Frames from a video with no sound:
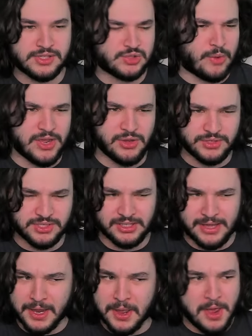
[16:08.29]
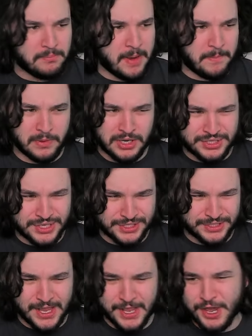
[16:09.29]
That's why you see like my
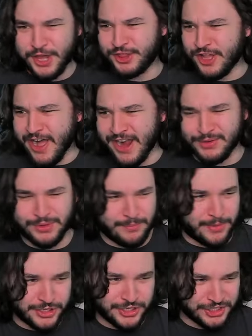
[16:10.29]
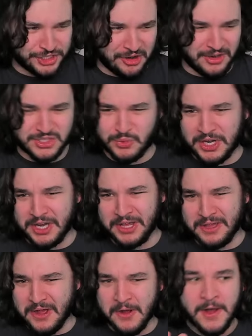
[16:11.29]
Princess Leia unlocked with a bunch of shards ready to
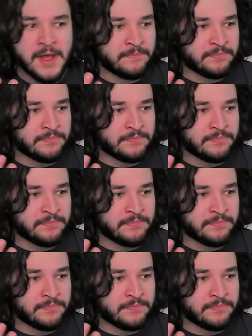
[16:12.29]
go.